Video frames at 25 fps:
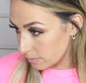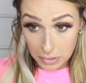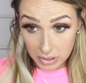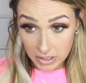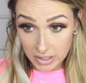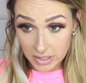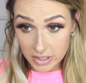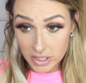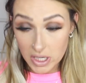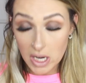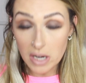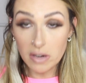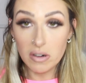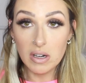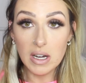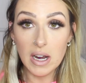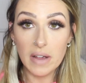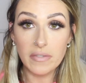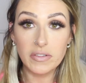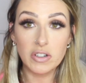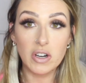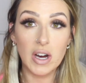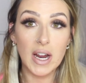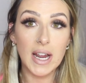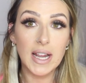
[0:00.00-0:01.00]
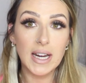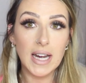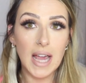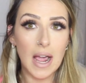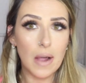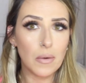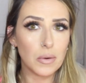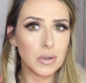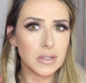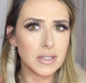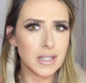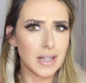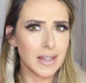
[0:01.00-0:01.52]
But in general, after eight
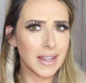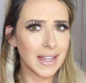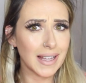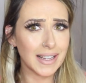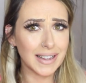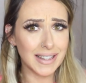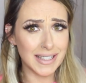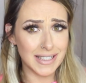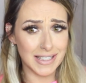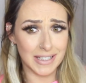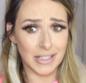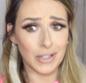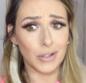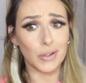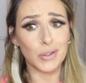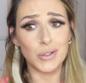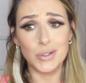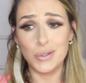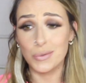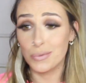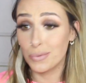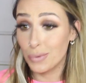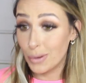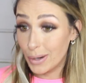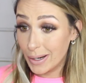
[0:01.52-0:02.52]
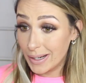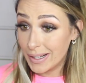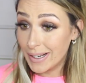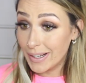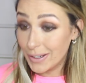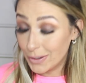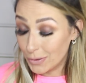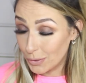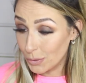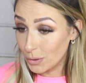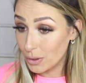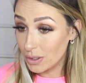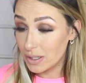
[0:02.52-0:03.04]
hours, I think this looks really
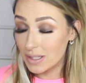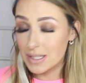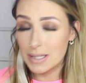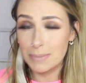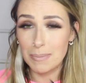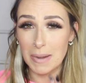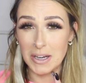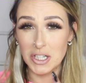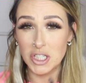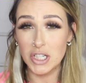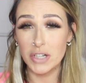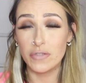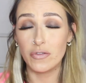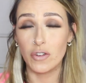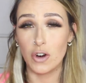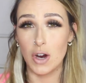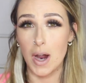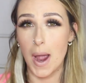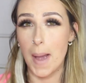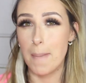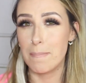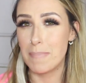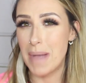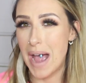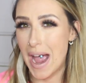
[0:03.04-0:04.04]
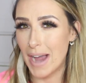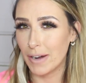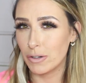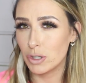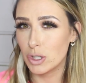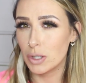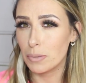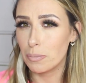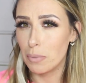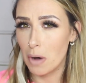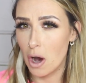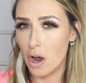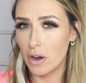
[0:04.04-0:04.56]
good, especially for a
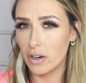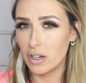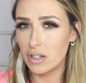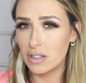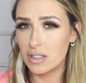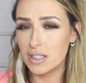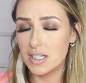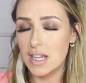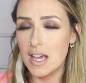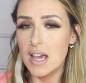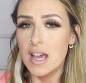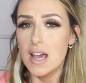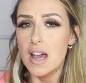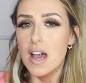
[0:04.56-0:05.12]
powder product.